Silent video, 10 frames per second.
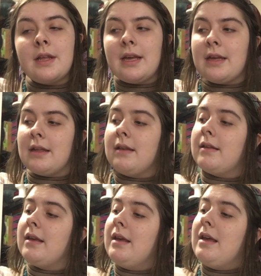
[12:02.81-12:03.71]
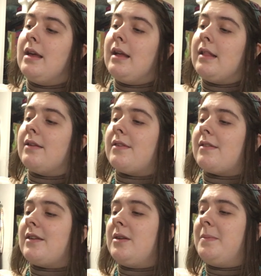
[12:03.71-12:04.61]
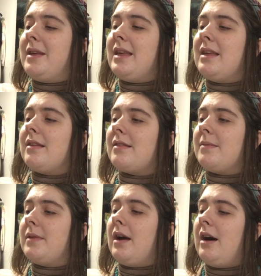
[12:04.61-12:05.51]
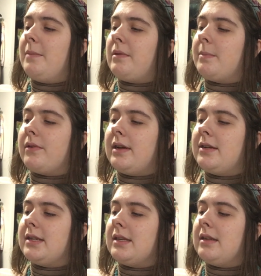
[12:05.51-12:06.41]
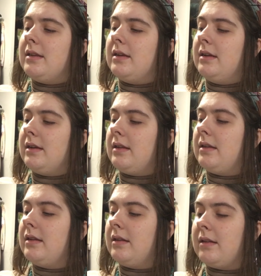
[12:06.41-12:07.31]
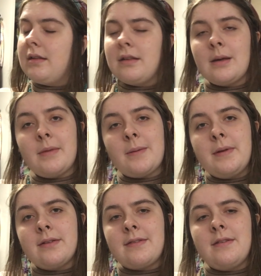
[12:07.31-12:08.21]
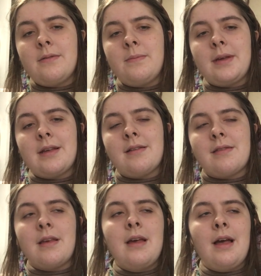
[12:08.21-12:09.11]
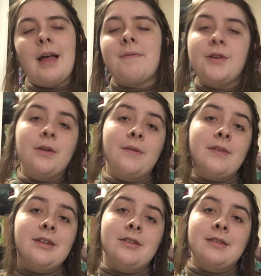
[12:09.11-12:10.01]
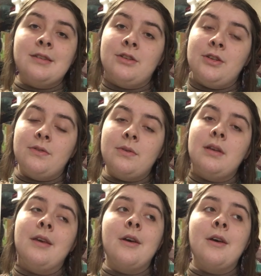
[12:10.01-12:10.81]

And there's also going to be some con preparation coming up here soon because I have two conventions in June.